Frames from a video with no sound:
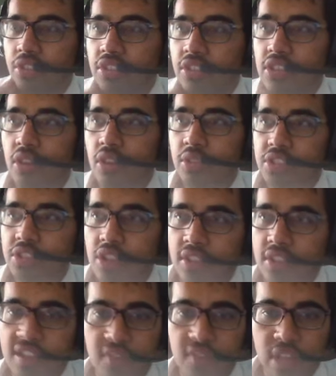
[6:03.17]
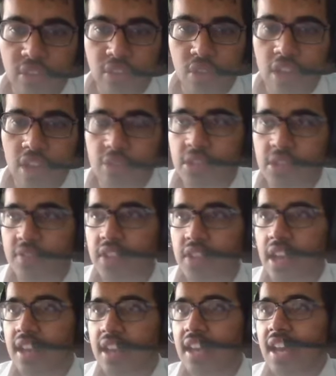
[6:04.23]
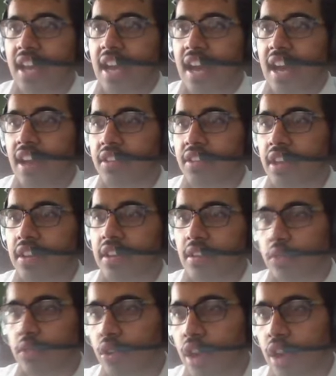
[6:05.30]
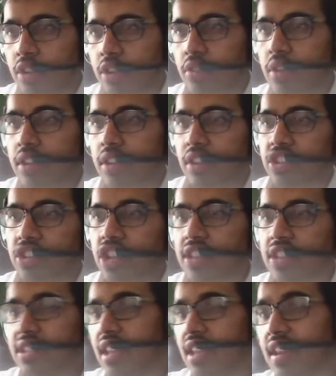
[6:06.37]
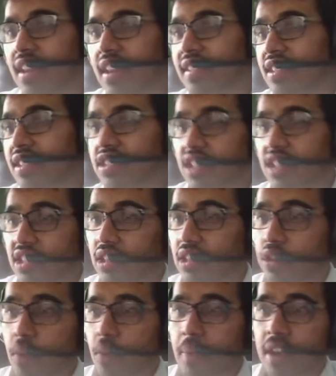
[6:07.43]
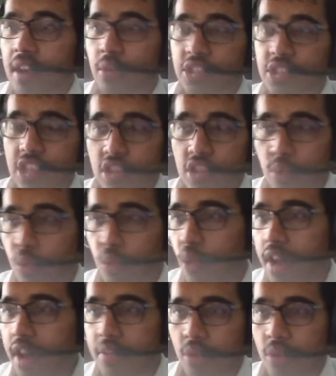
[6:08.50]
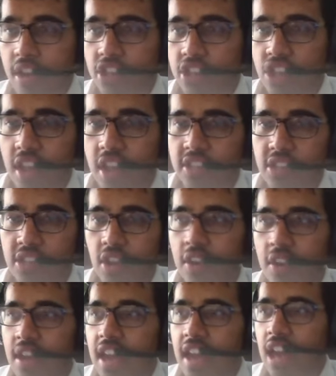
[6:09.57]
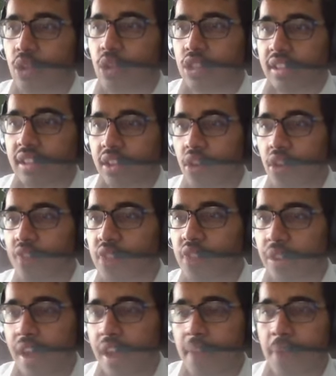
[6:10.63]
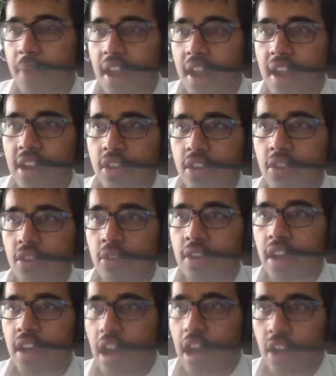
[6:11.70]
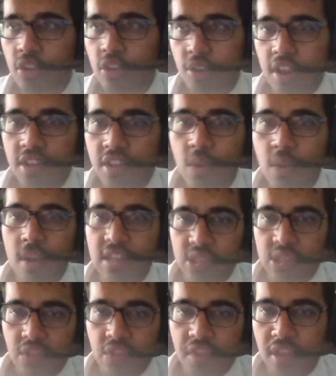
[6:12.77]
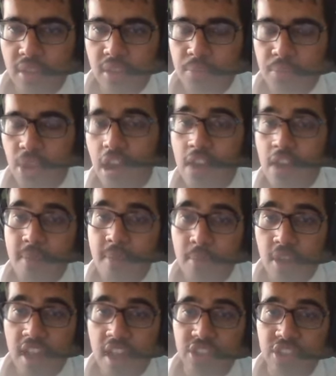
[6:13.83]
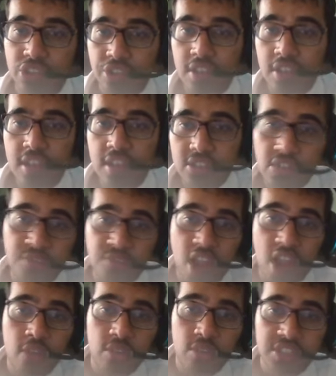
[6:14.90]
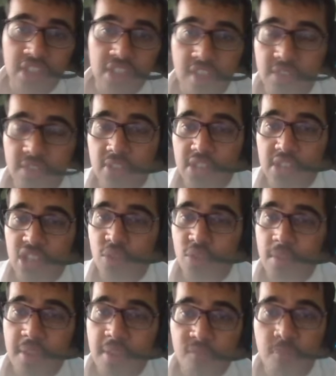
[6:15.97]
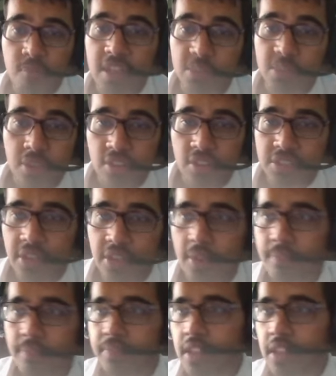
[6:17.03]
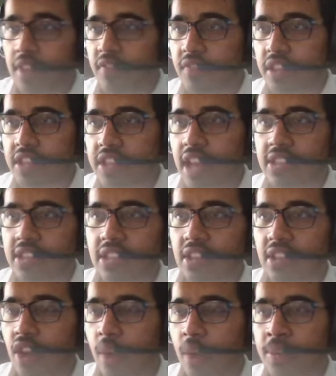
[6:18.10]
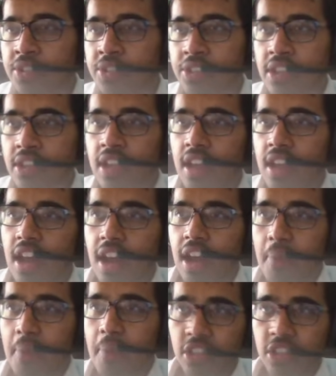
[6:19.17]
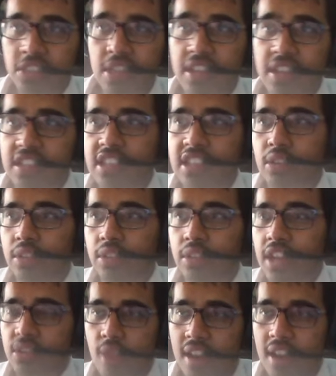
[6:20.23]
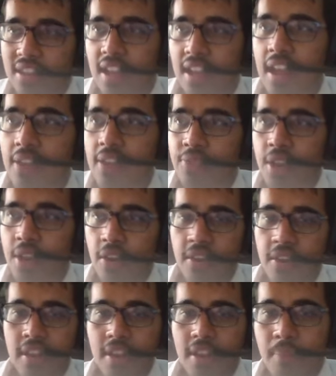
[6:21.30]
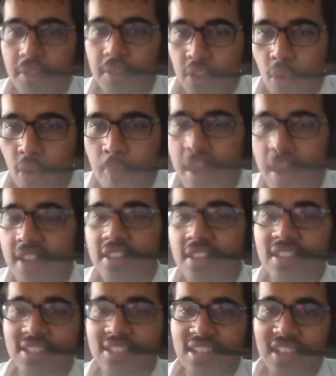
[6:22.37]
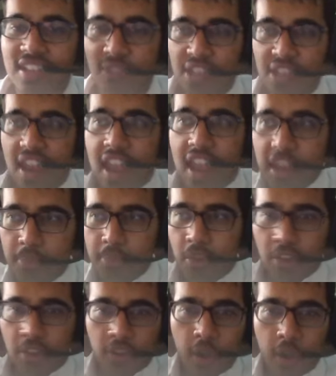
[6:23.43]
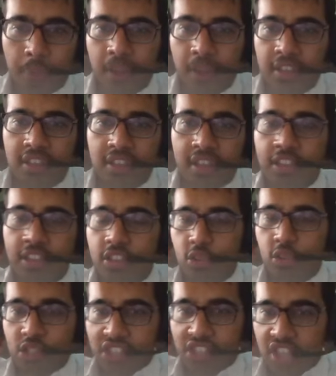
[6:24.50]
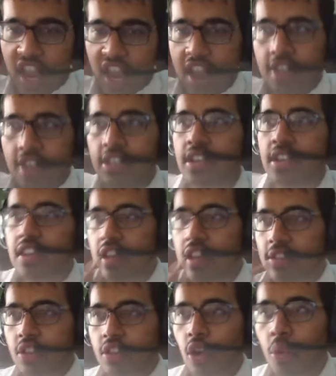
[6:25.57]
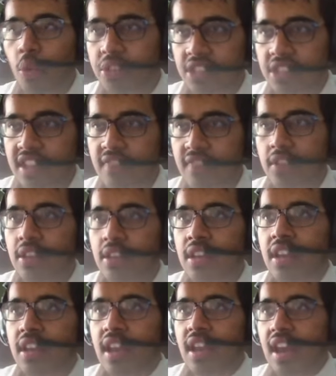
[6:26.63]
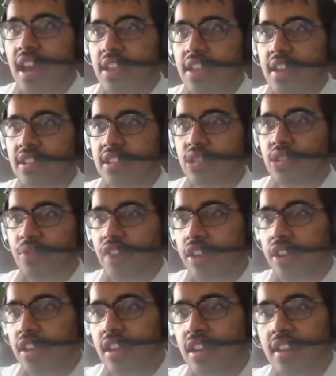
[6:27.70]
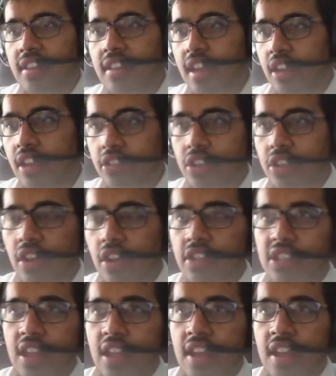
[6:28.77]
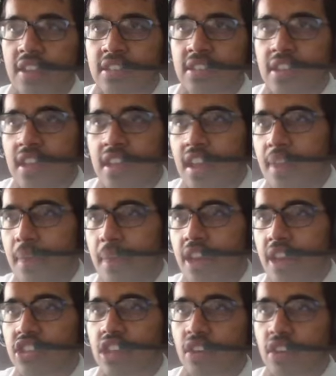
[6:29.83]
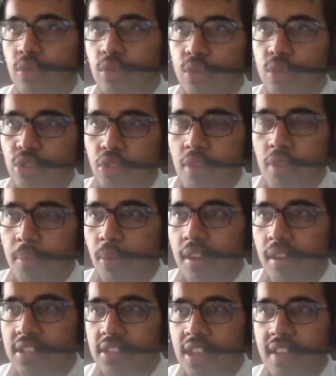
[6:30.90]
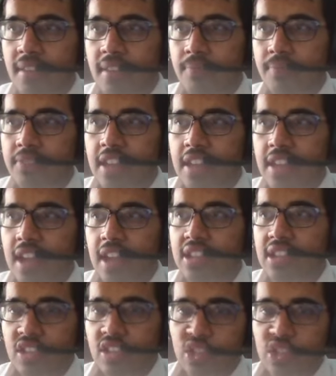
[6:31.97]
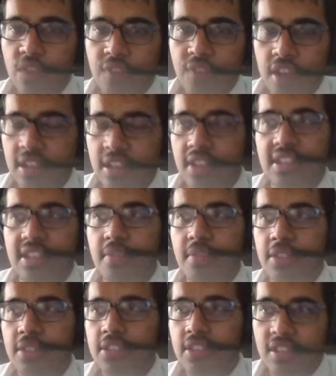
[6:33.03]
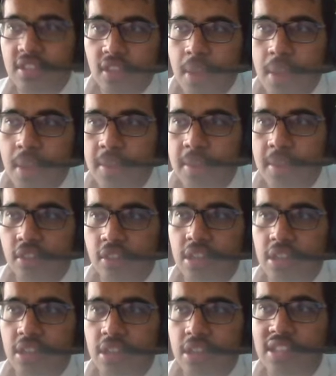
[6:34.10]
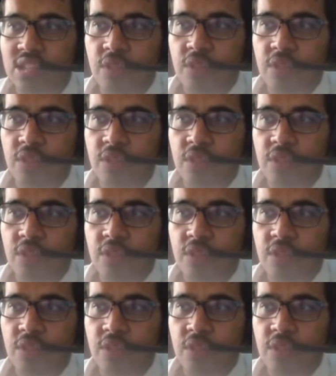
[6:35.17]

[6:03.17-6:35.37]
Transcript: and goal is chalked off. Yeah, Lukaku's offside. Uh, then uh, Lukaku created a lot of chances. Then the 63rd minute was a great, great chance there, and it was cleared off the line by Hancko. Hancko, an underrated Slovakian player. I remember I actually did a final save, and he was actually one of my best players there. Fantastic. Then obviously uh, Belgium then did equalize right at the end there, but then Openda's it was a handball. Obenda used his hand. The goal wasn't given, and yeah, Slovakia they held on to the end and managed to get a crucial three points. And guys, the Slovakia team is look. I mean, look at the Slovakia team,